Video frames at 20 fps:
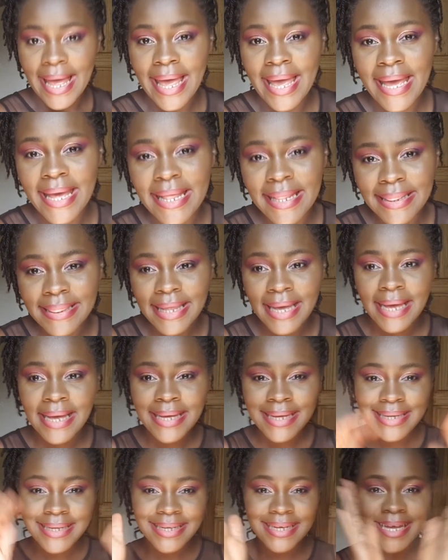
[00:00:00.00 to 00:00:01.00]
And
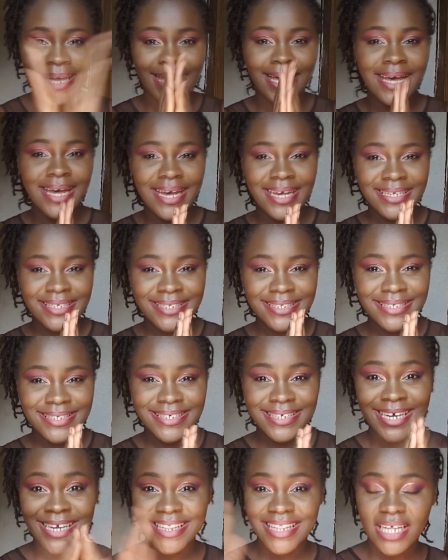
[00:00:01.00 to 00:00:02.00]
guys,
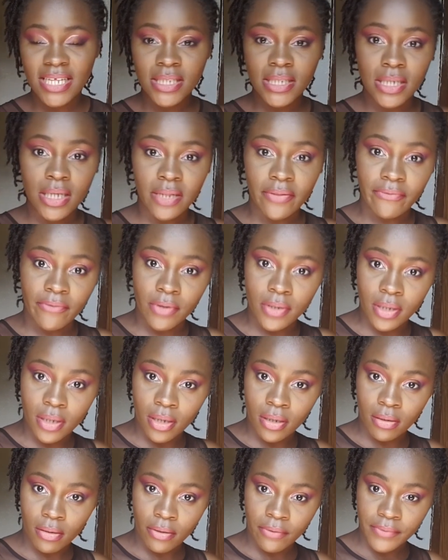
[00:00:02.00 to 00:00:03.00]
that's it for the
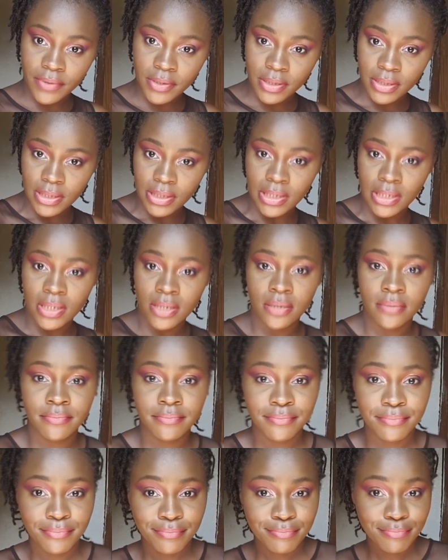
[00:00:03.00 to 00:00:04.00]
look of today.
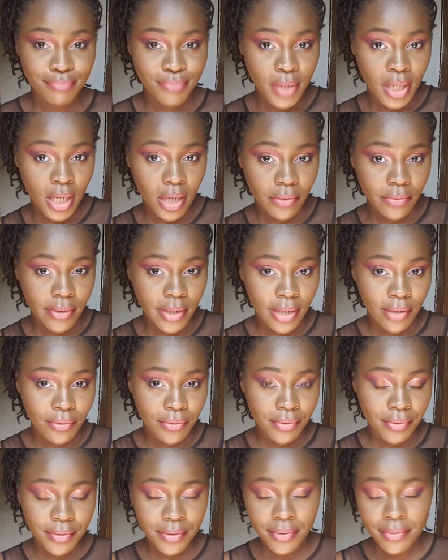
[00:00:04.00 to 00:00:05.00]
How do I
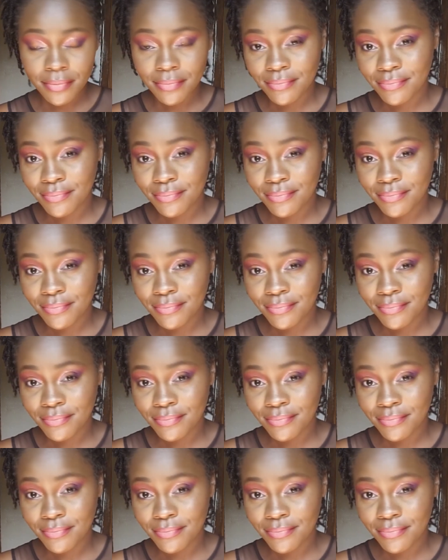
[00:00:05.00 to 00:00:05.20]
look?